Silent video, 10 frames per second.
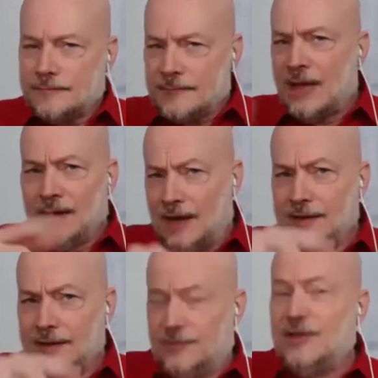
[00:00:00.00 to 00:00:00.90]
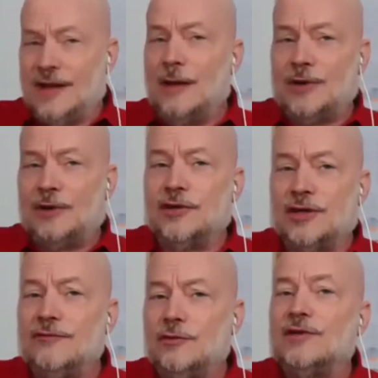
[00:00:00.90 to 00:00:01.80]
the example I was going
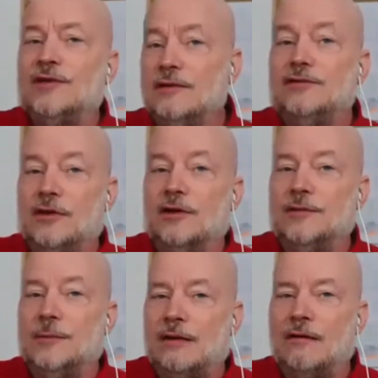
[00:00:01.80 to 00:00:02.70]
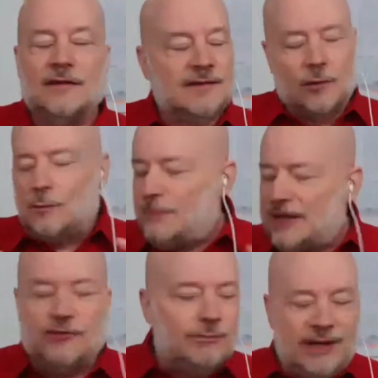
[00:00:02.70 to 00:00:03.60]
to give you is I used to go and see my clients. I would
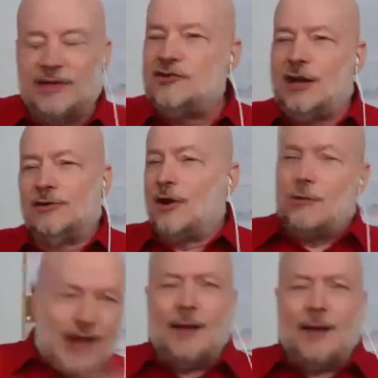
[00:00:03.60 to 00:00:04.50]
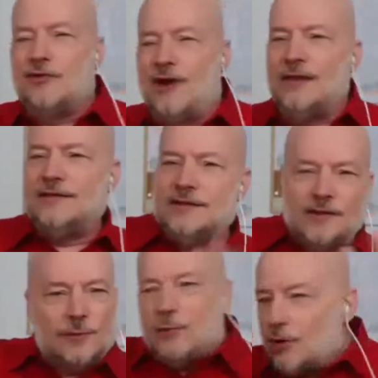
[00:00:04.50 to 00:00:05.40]
pitch and pitch, and I would go, yeah, I'm great. This is
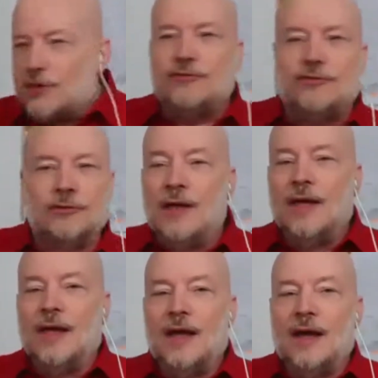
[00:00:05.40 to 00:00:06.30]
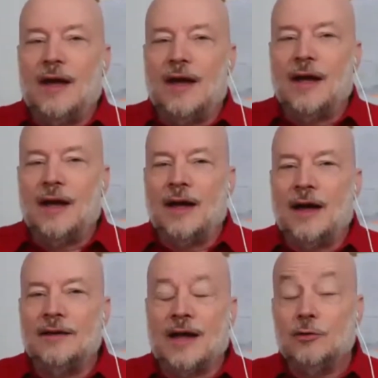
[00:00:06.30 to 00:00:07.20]
going to be wonderful.
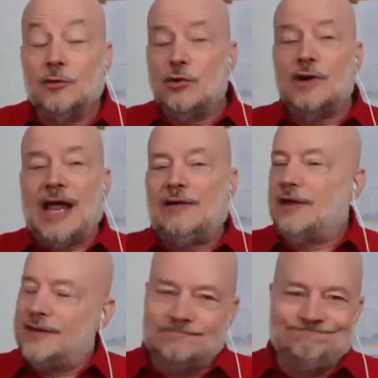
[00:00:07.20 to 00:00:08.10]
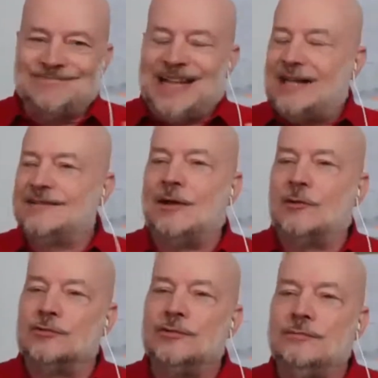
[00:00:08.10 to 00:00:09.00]
And I would walk out and I think, that's
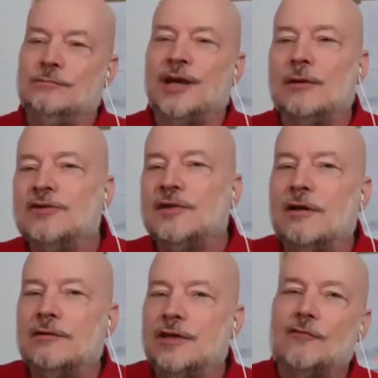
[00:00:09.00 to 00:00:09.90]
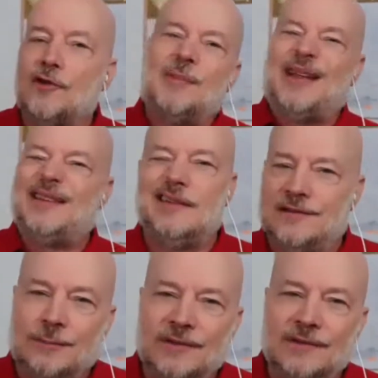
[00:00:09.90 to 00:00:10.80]
sold. But I would still only convert about
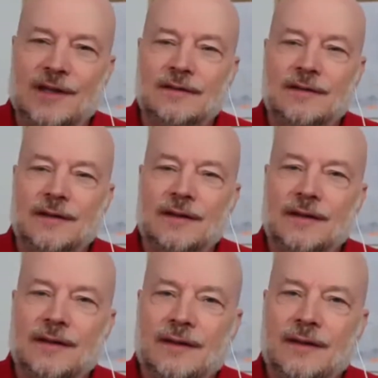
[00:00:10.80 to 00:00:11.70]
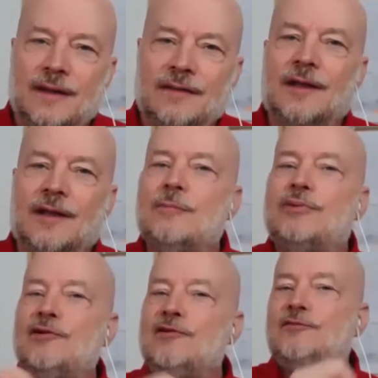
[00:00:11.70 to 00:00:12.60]
60%. Then I
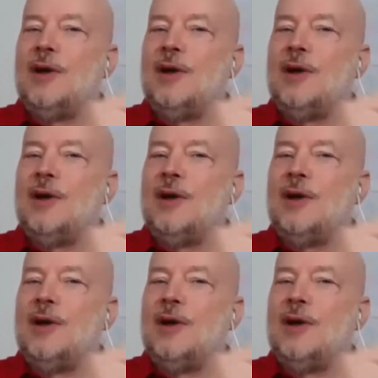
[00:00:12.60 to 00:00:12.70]
improved my